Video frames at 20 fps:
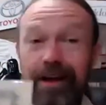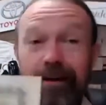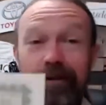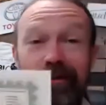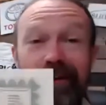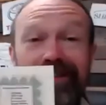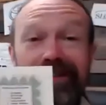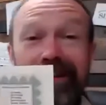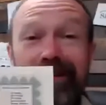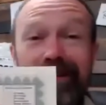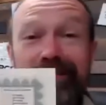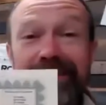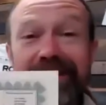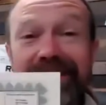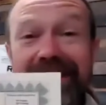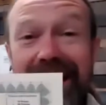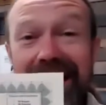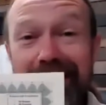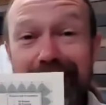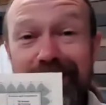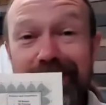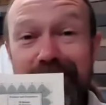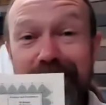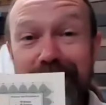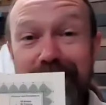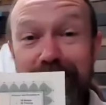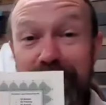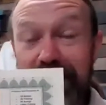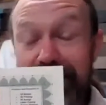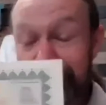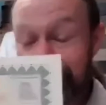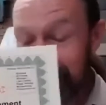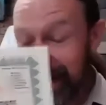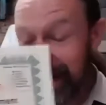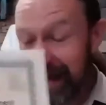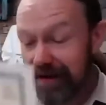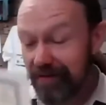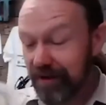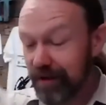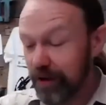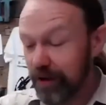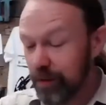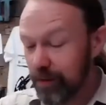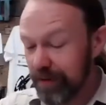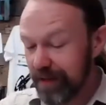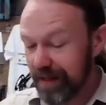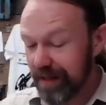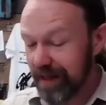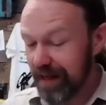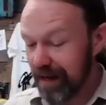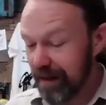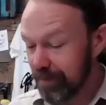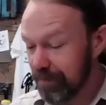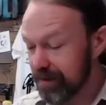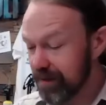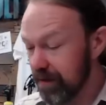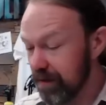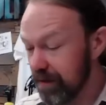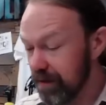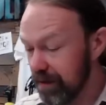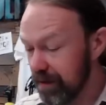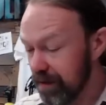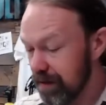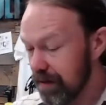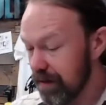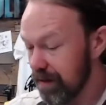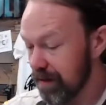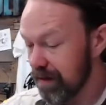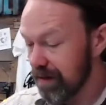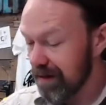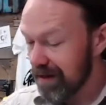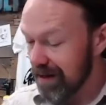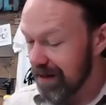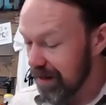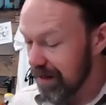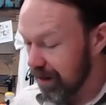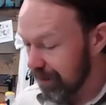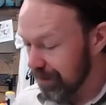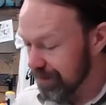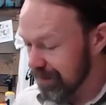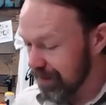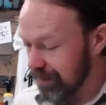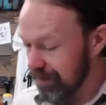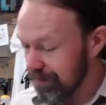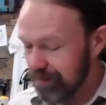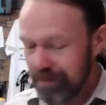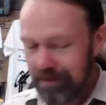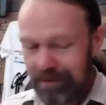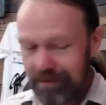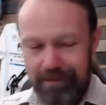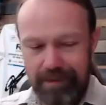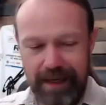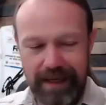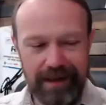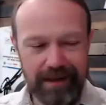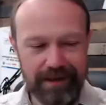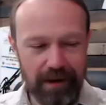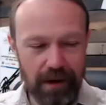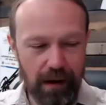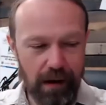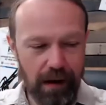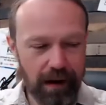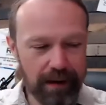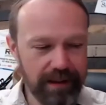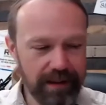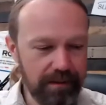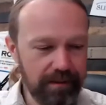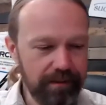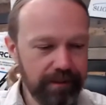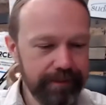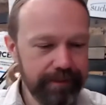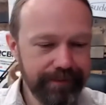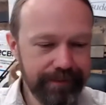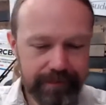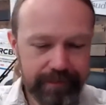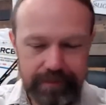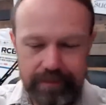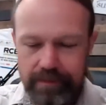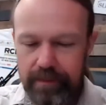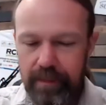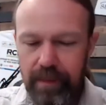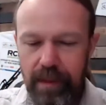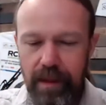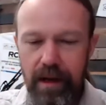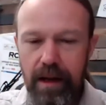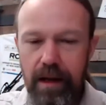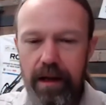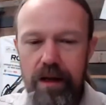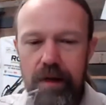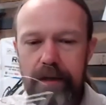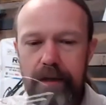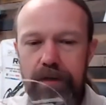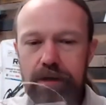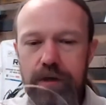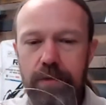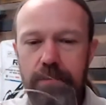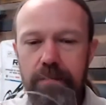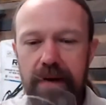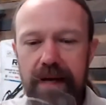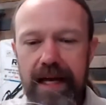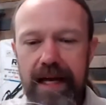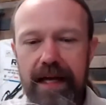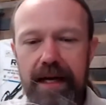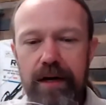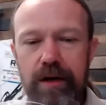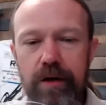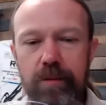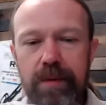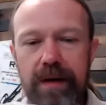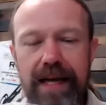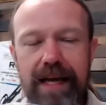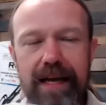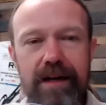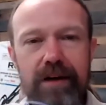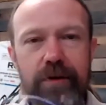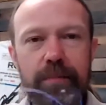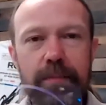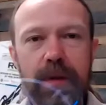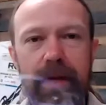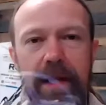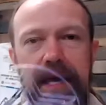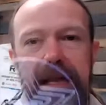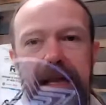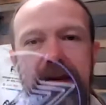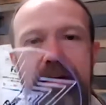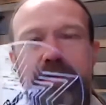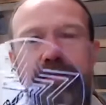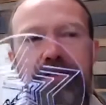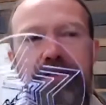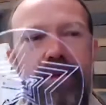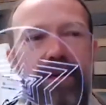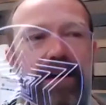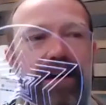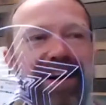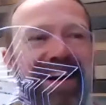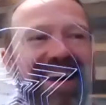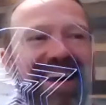Great job, Sam. It's been a pleasure having you in the camp, sir. He also made this awesome duplicated star.